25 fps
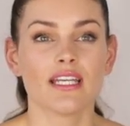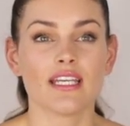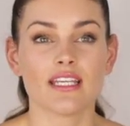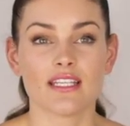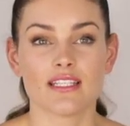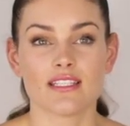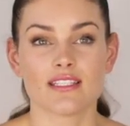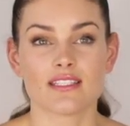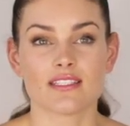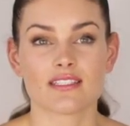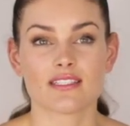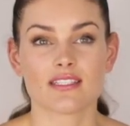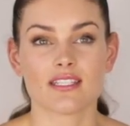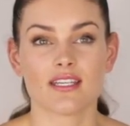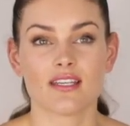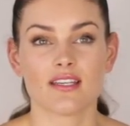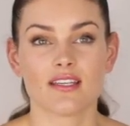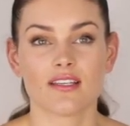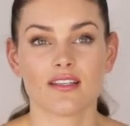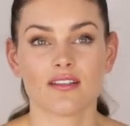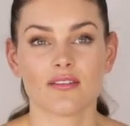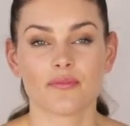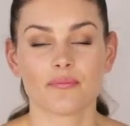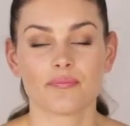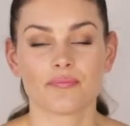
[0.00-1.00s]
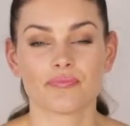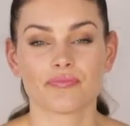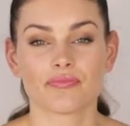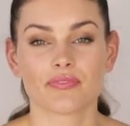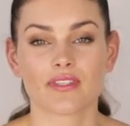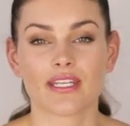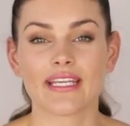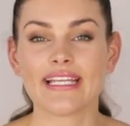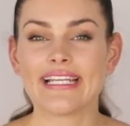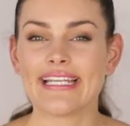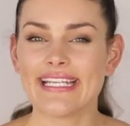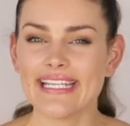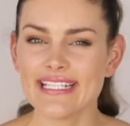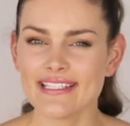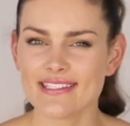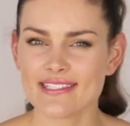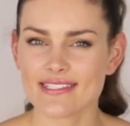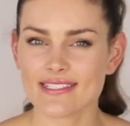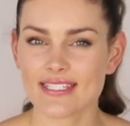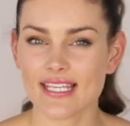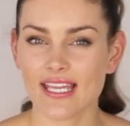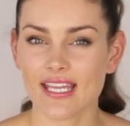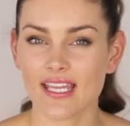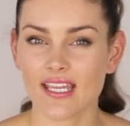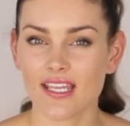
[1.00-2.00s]
is
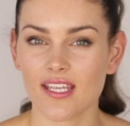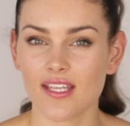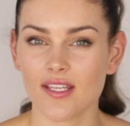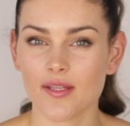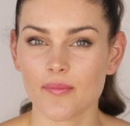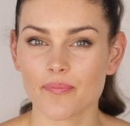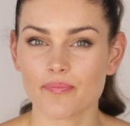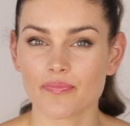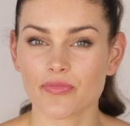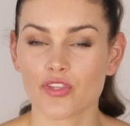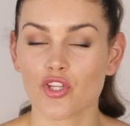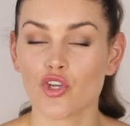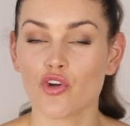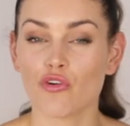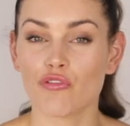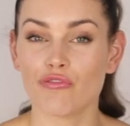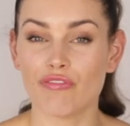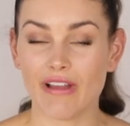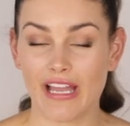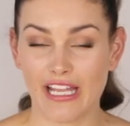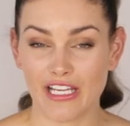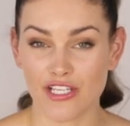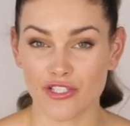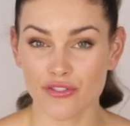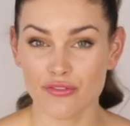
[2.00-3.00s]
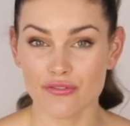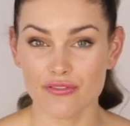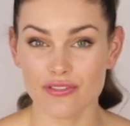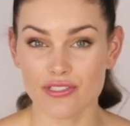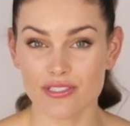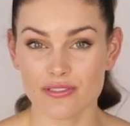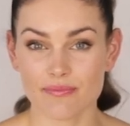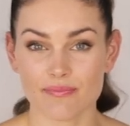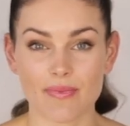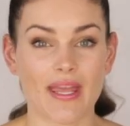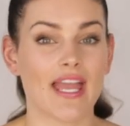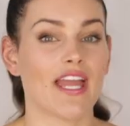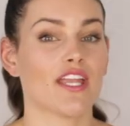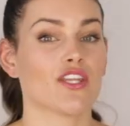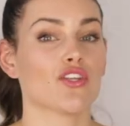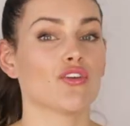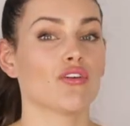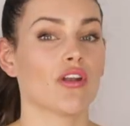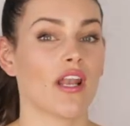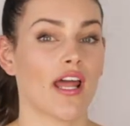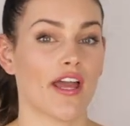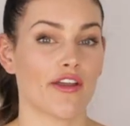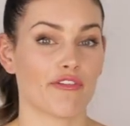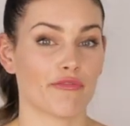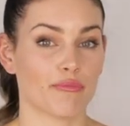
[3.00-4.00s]
Let's say your values and
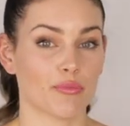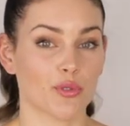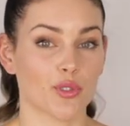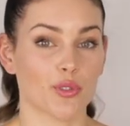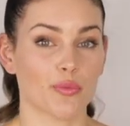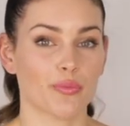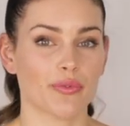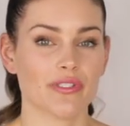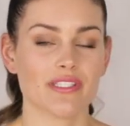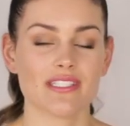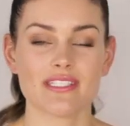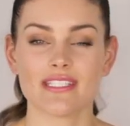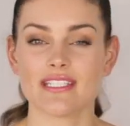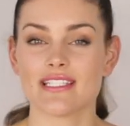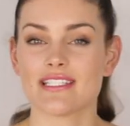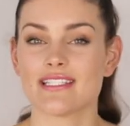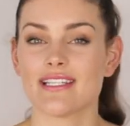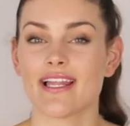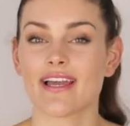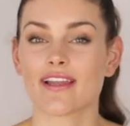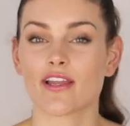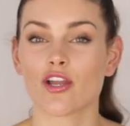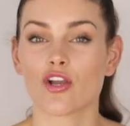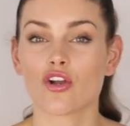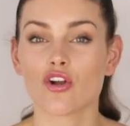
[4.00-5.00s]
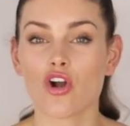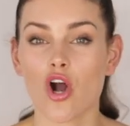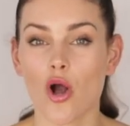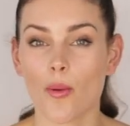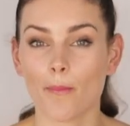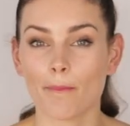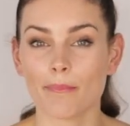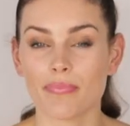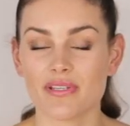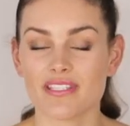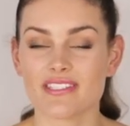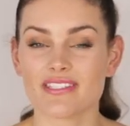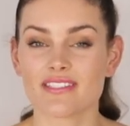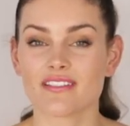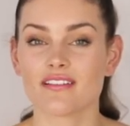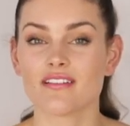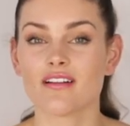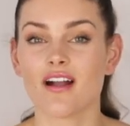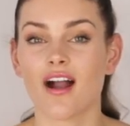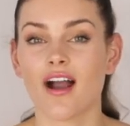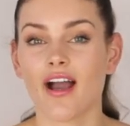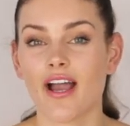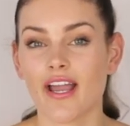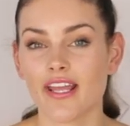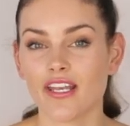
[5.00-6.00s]
your life purpose is like a compass
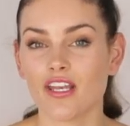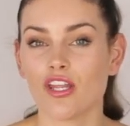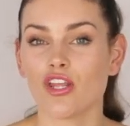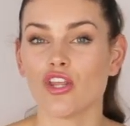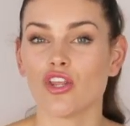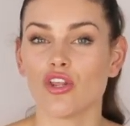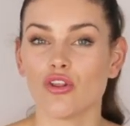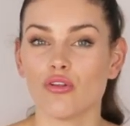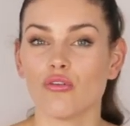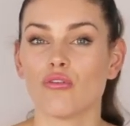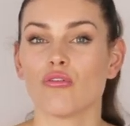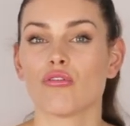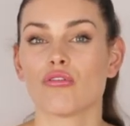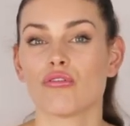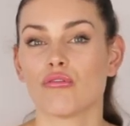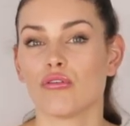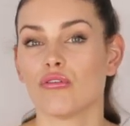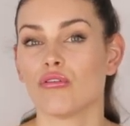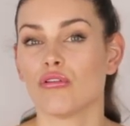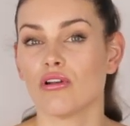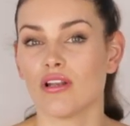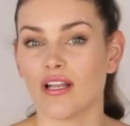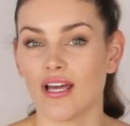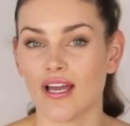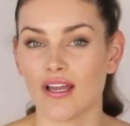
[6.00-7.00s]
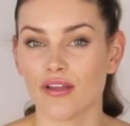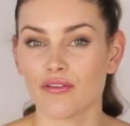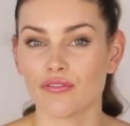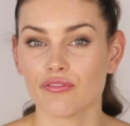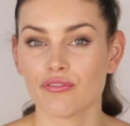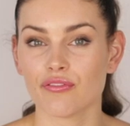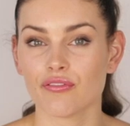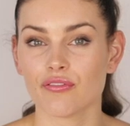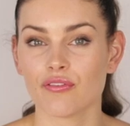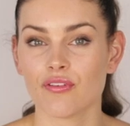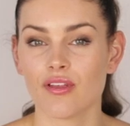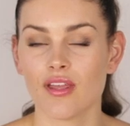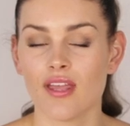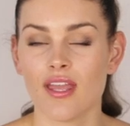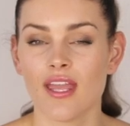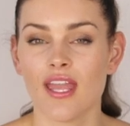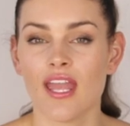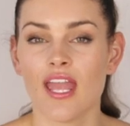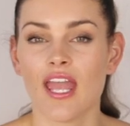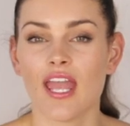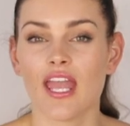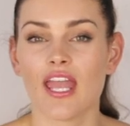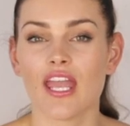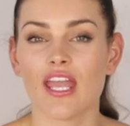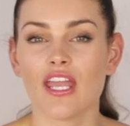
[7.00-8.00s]
guiding you through life.
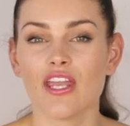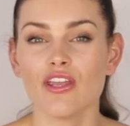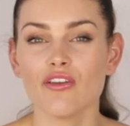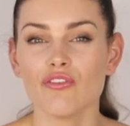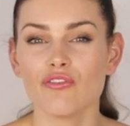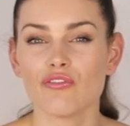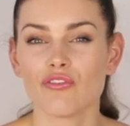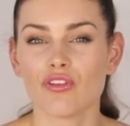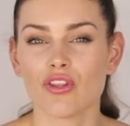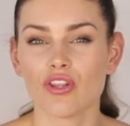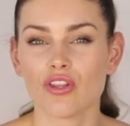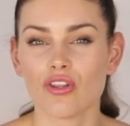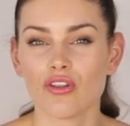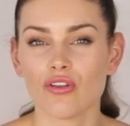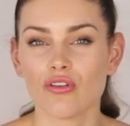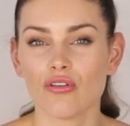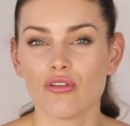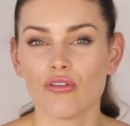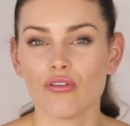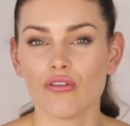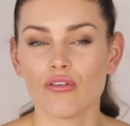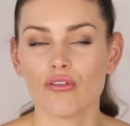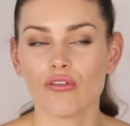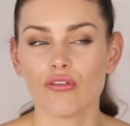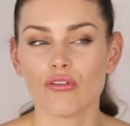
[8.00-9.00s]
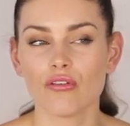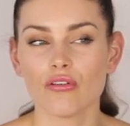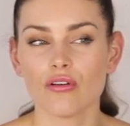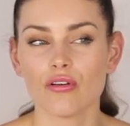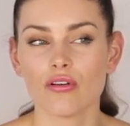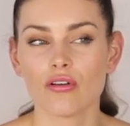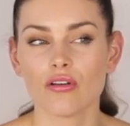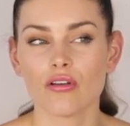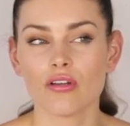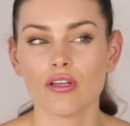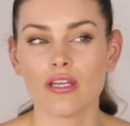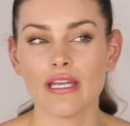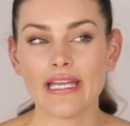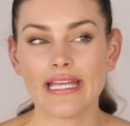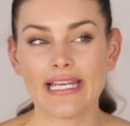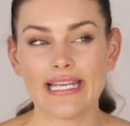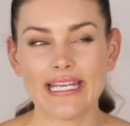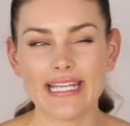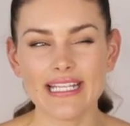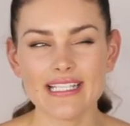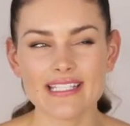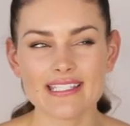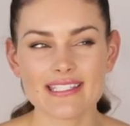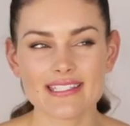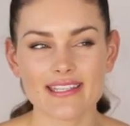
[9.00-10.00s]
If you,
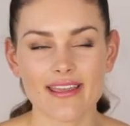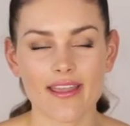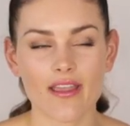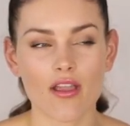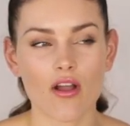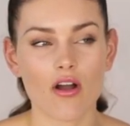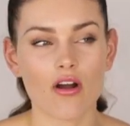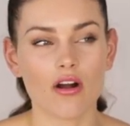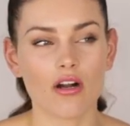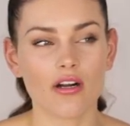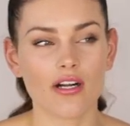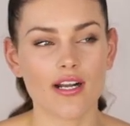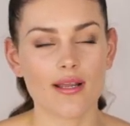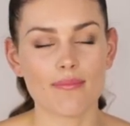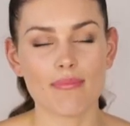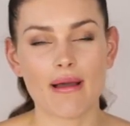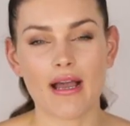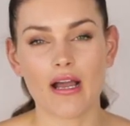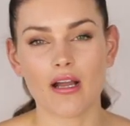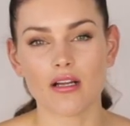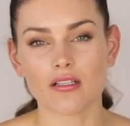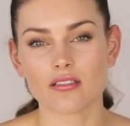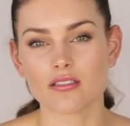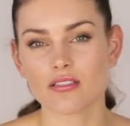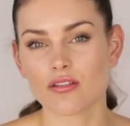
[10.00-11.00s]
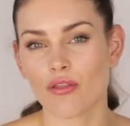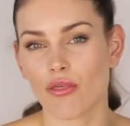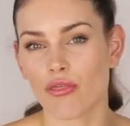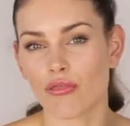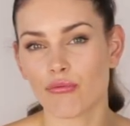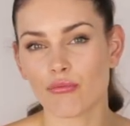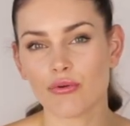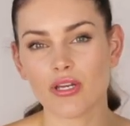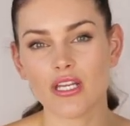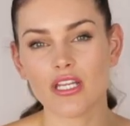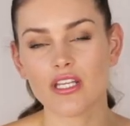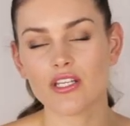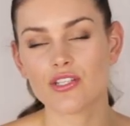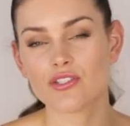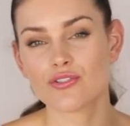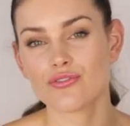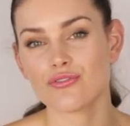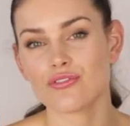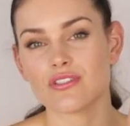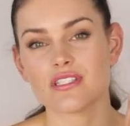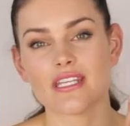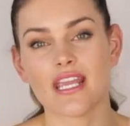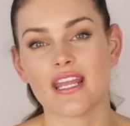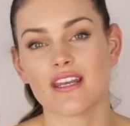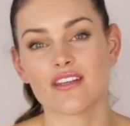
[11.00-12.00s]
let's say, are about 3
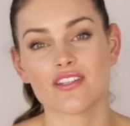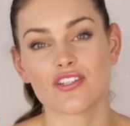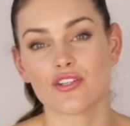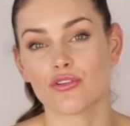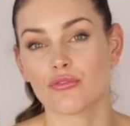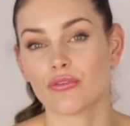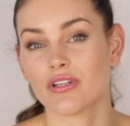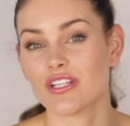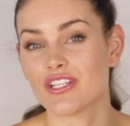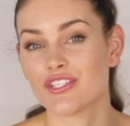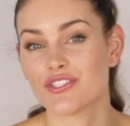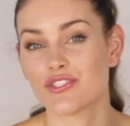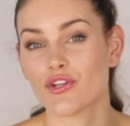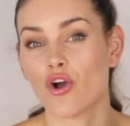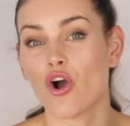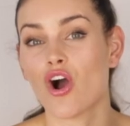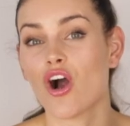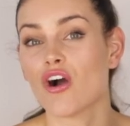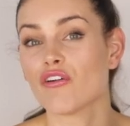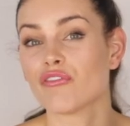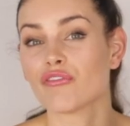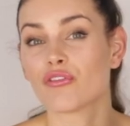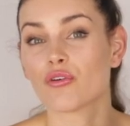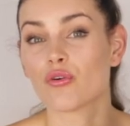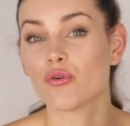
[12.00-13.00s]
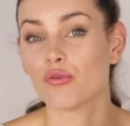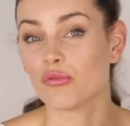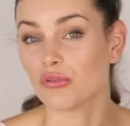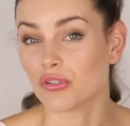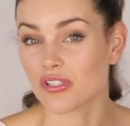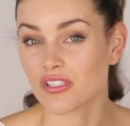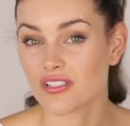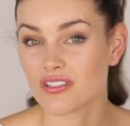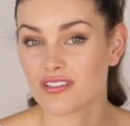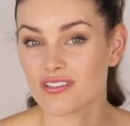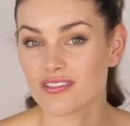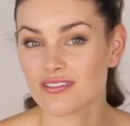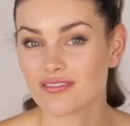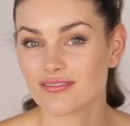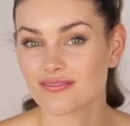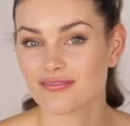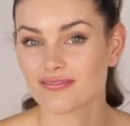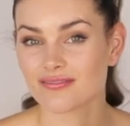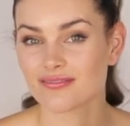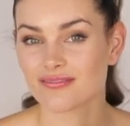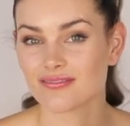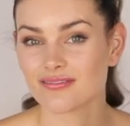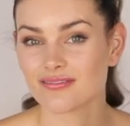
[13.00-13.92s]
to 10 degrees off course,